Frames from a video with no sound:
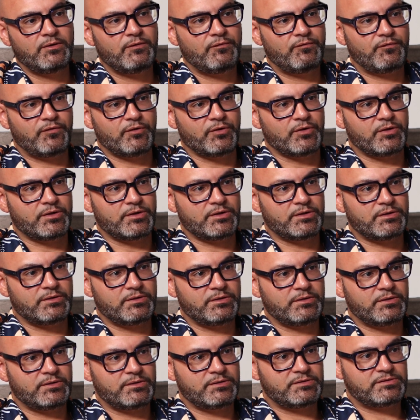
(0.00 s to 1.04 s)
for
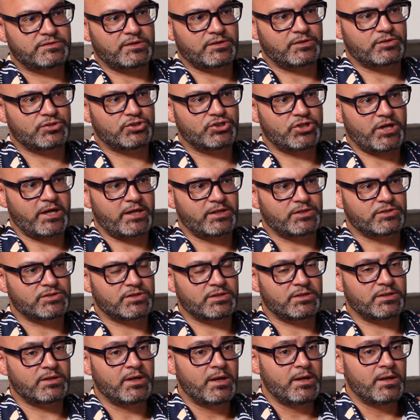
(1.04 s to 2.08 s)
the sudden change,
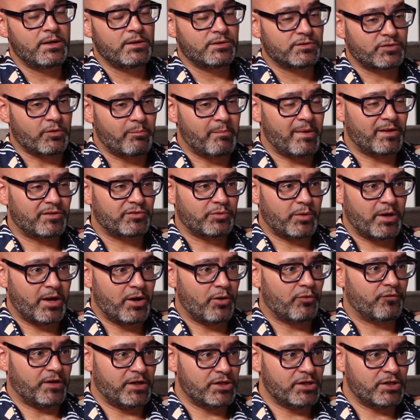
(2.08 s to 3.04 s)
and so mental health